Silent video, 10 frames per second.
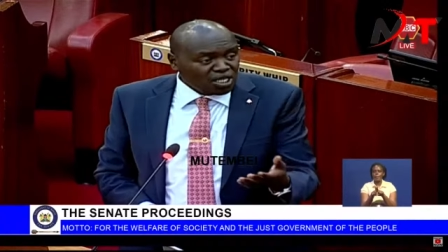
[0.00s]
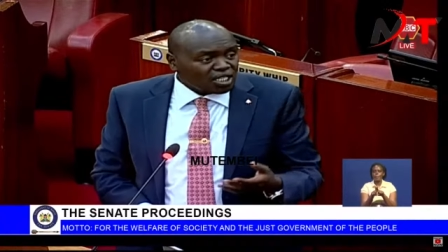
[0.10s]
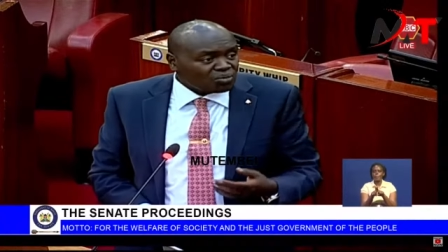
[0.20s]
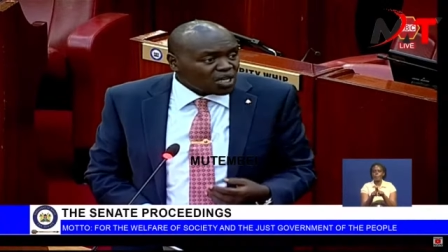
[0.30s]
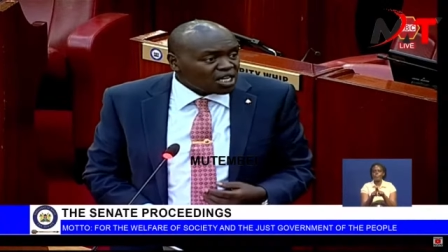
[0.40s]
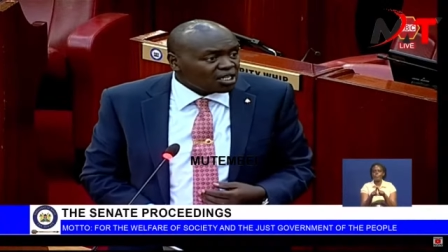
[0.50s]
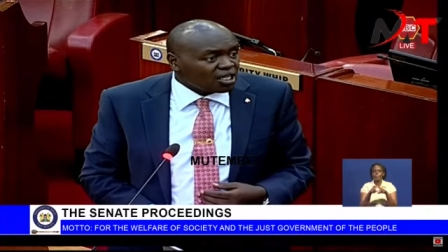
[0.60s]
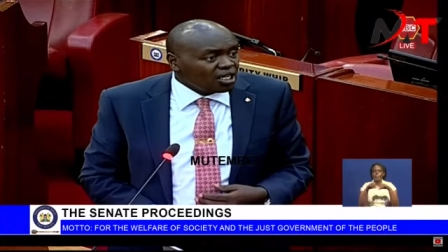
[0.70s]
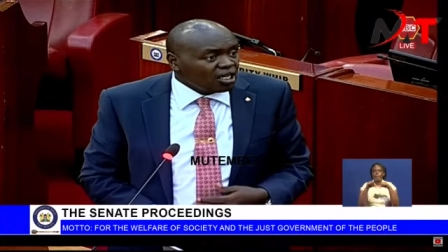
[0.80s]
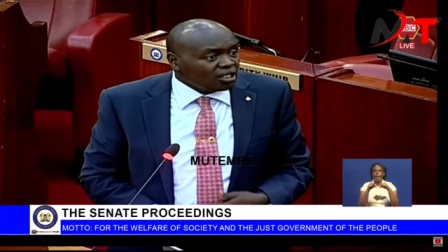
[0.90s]
we just made,
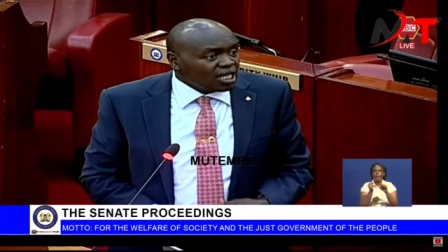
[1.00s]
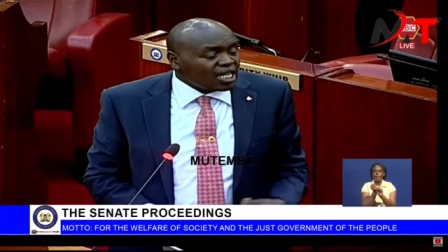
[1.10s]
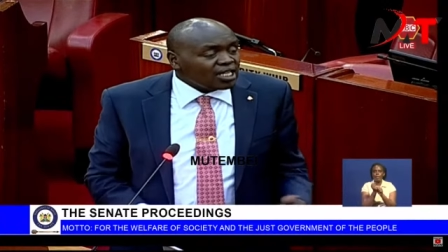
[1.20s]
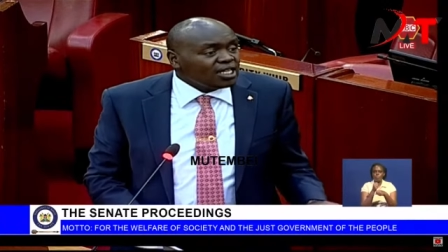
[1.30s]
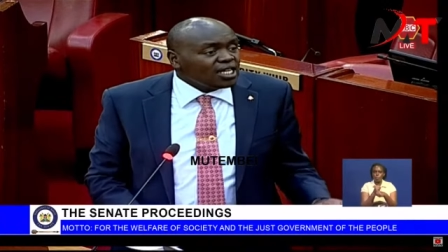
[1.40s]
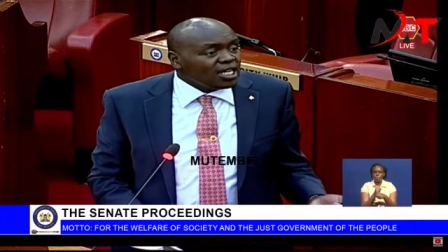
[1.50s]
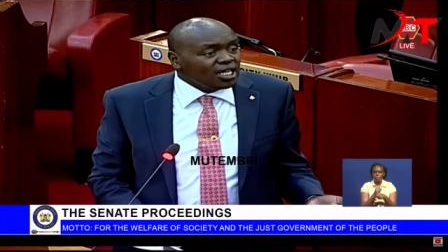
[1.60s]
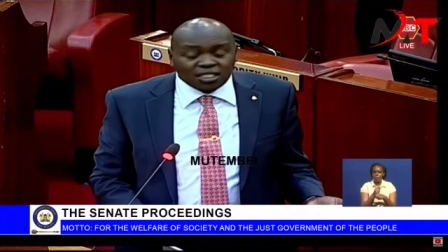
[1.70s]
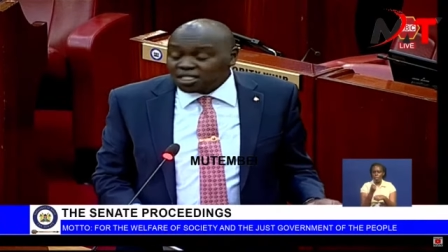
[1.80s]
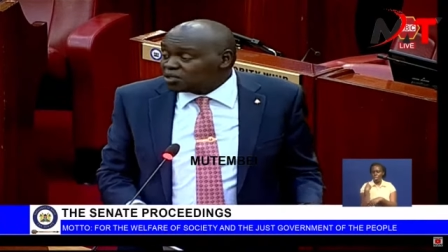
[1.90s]
the other day,
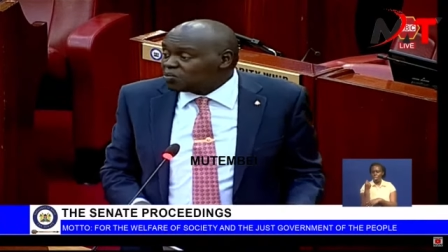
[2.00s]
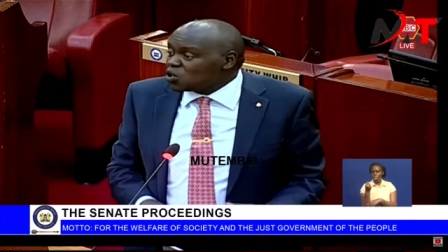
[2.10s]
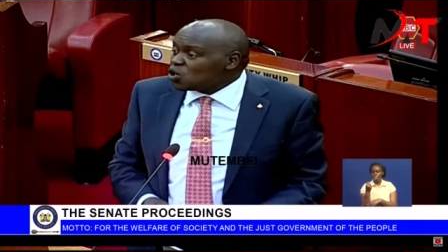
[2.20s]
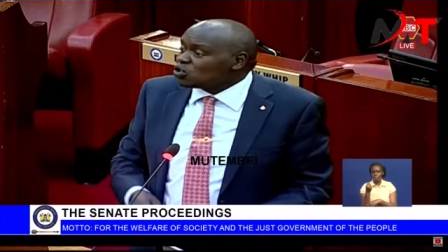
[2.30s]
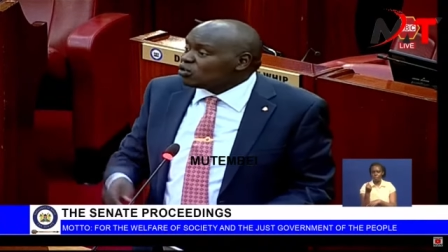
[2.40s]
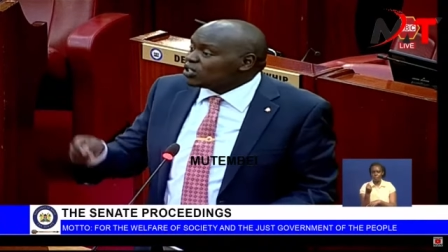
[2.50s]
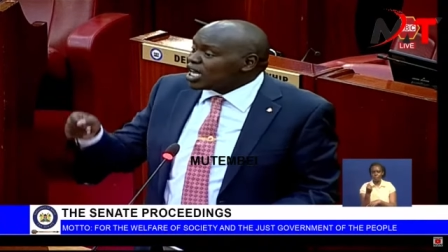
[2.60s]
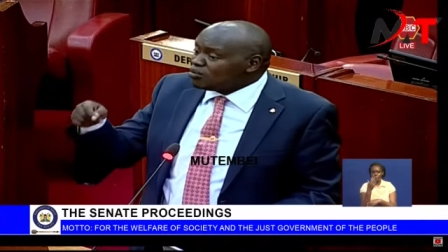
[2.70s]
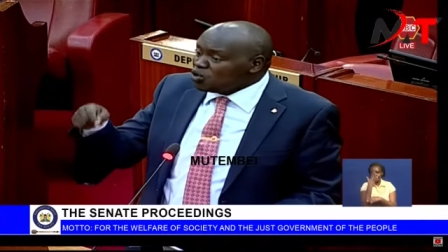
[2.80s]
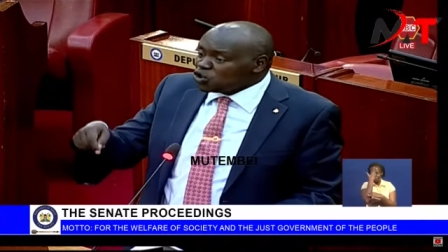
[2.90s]
it is because of
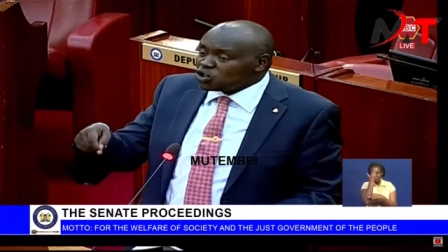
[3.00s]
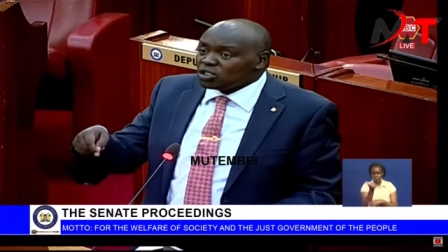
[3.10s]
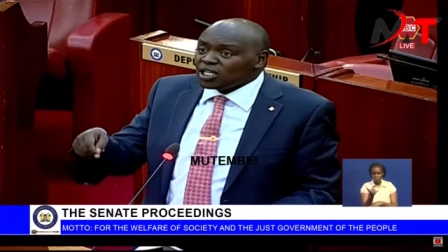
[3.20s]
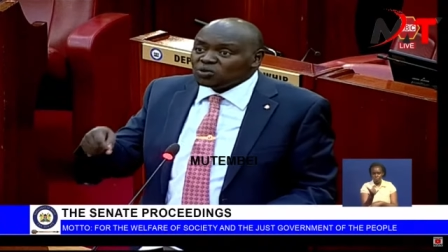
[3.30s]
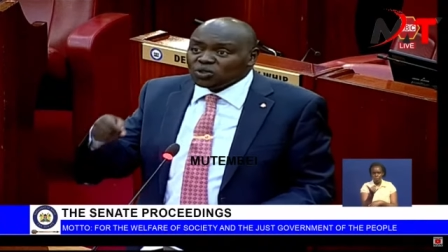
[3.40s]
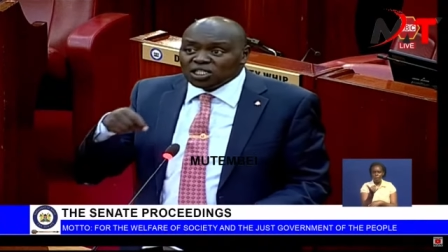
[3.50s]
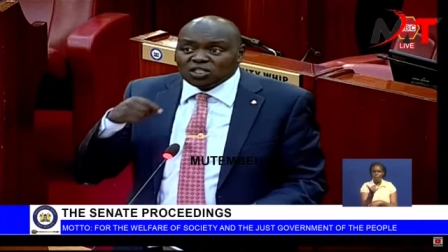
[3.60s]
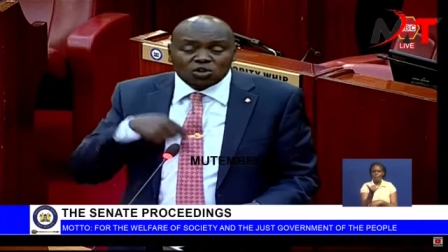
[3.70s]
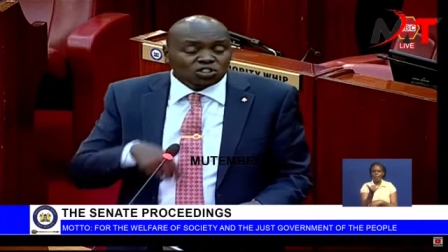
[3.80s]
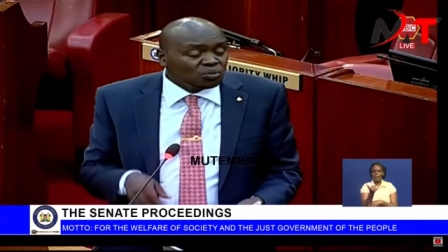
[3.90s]
that motion that we
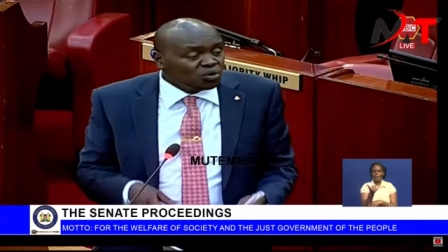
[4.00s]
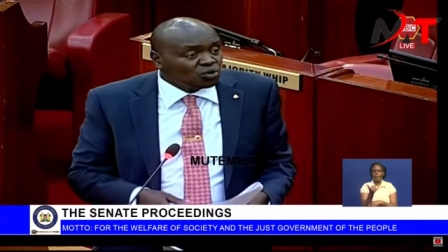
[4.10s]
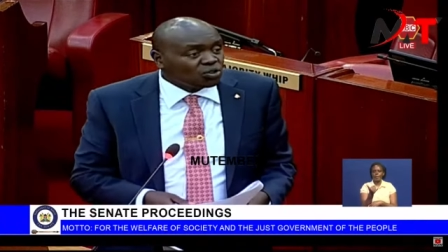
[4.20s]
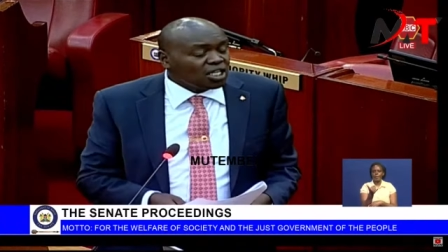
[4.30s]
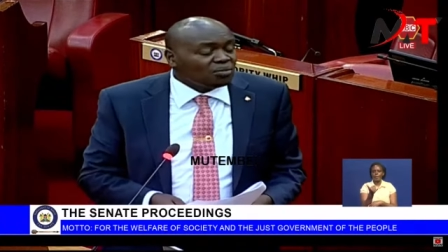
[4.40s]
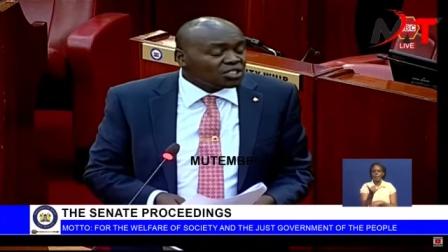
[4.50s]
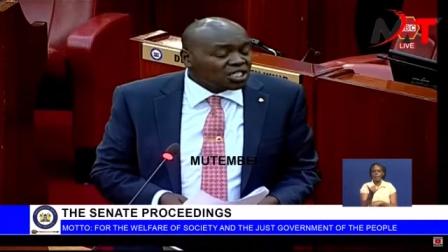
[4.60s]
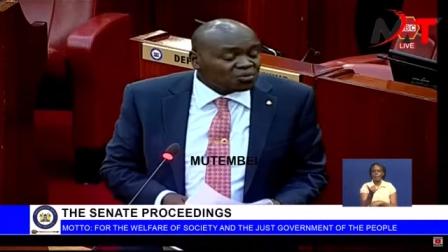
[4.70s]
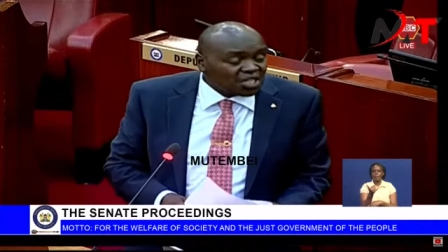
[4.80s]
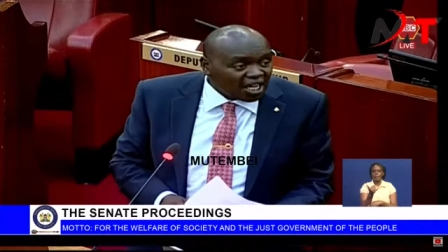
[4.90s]
did contribute today,
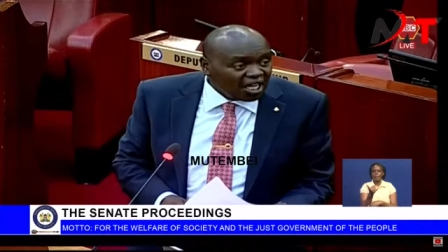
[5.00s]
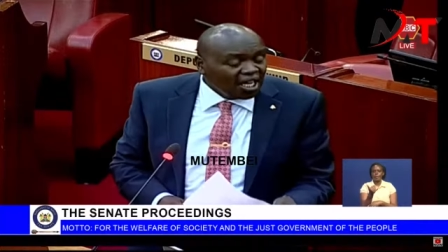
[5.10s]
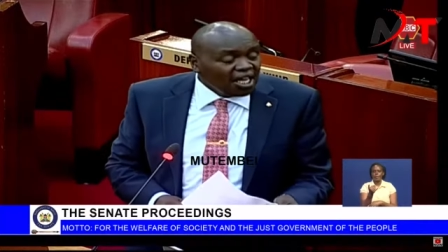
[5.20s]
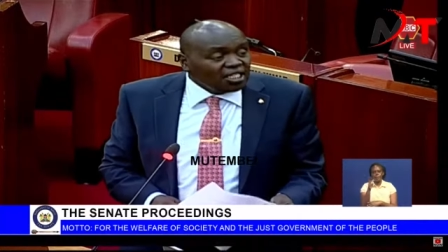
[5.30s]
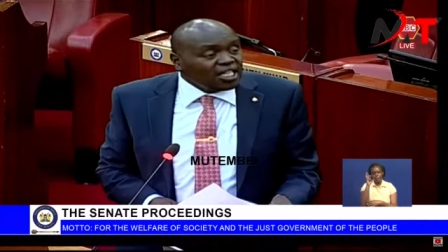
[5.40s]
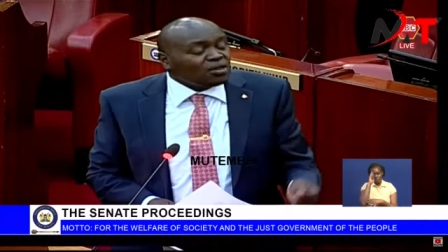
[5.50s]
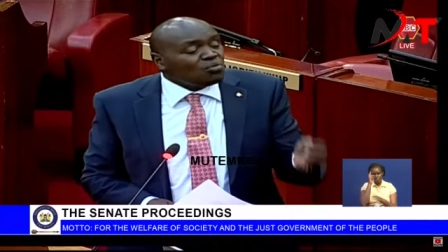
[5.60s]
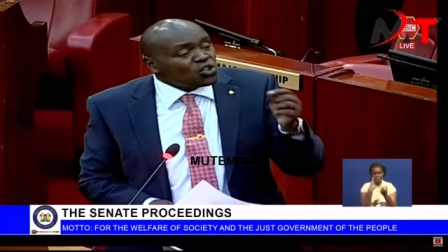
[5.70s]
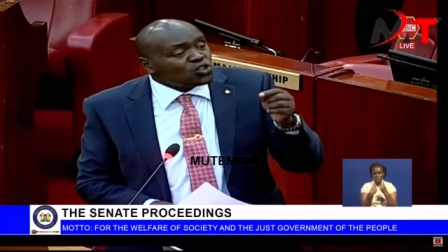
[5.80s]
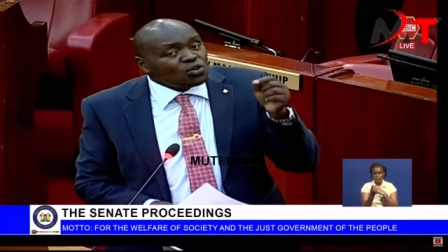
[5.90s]
Mr. Speaker,
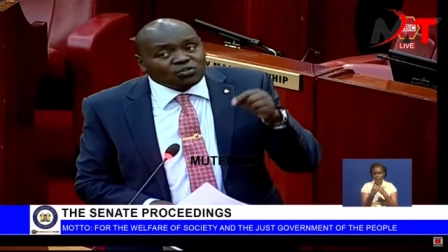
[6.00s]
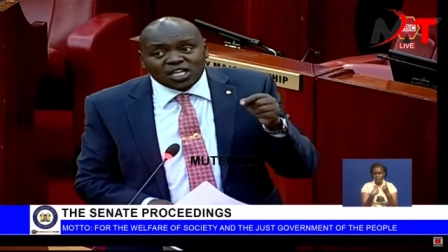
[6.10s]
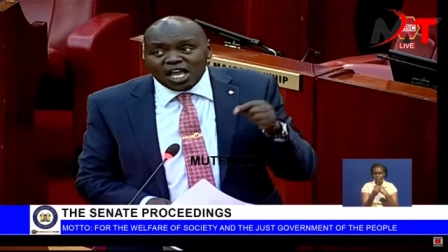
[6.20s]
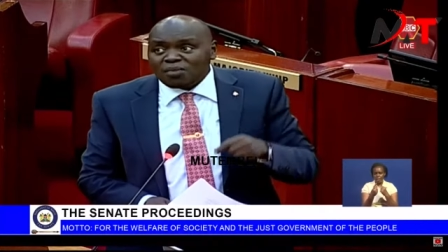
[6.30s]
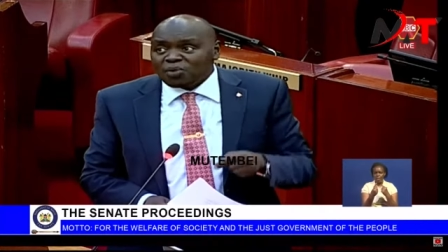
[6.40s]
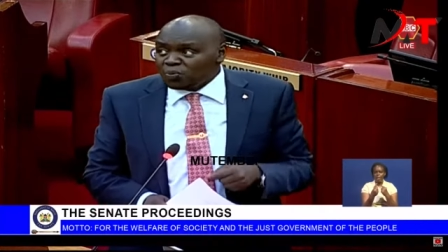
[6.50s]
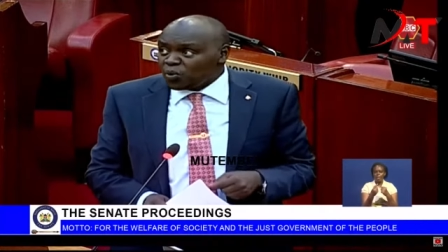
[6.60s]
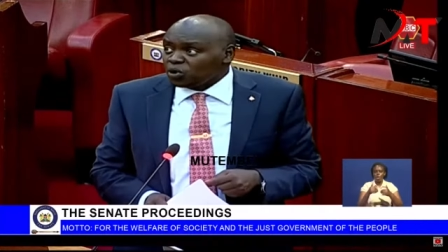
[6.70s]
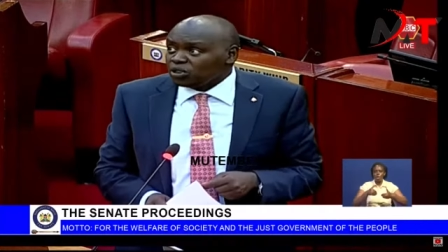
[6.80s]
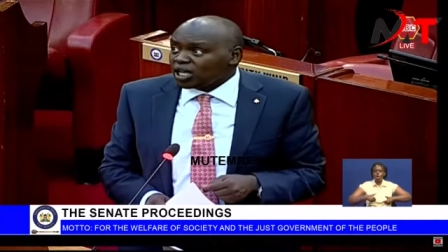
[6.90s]
that most of the young
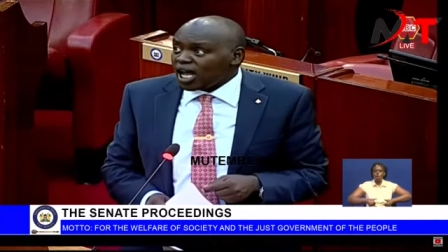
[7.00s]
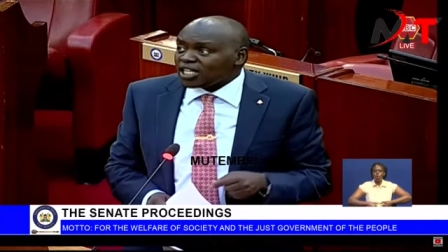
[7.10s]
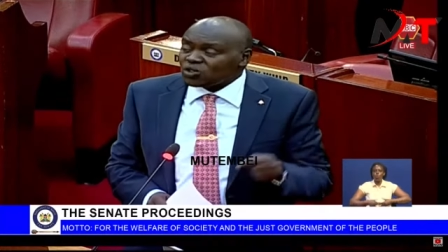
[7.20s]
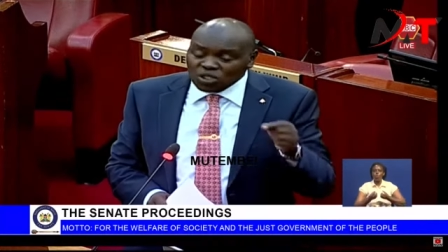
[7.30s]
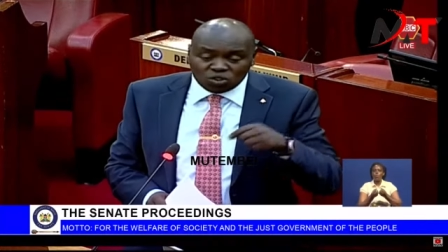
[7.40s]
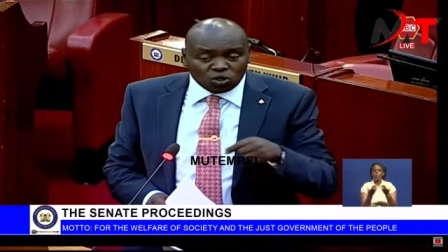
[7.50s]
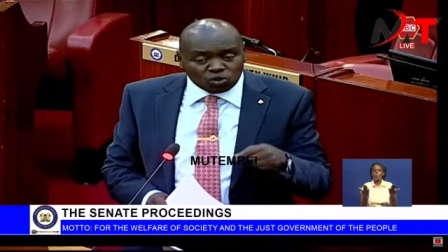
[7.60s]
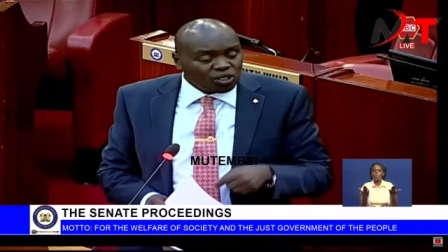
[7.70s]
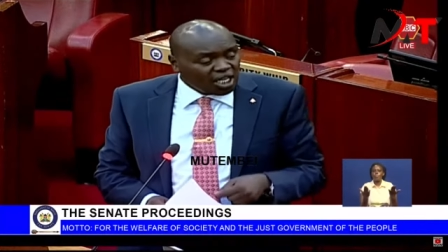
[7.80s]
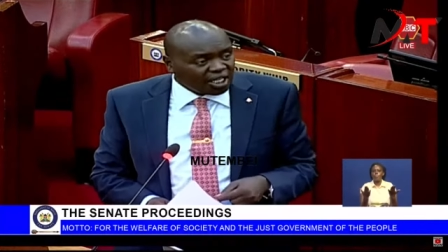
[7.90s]
people, as we
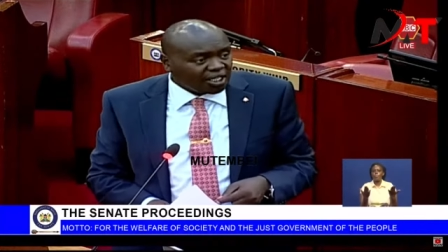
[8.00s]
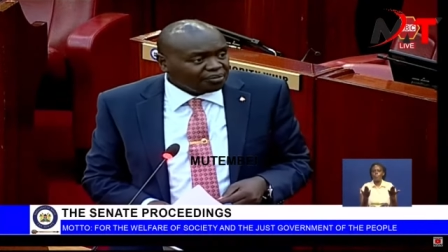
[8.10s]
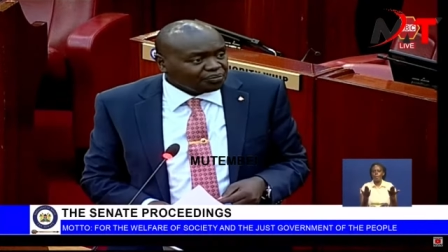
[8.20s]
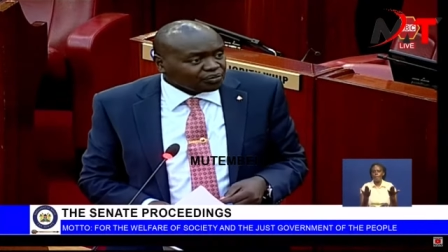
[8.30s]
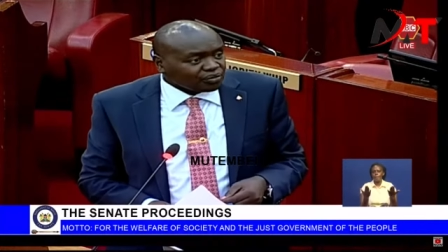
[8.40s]
took today,